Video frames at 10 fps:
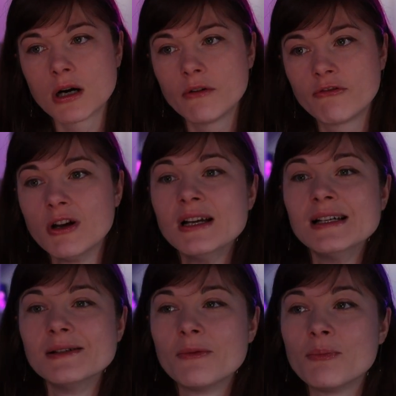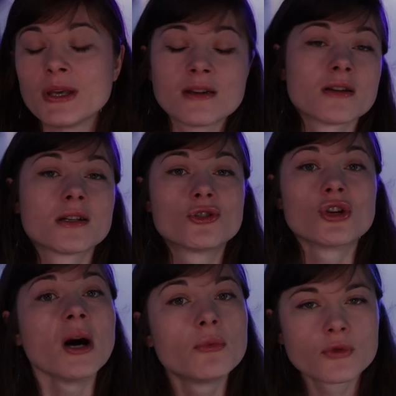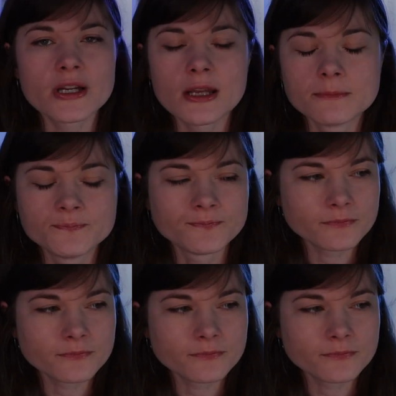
of being job ready.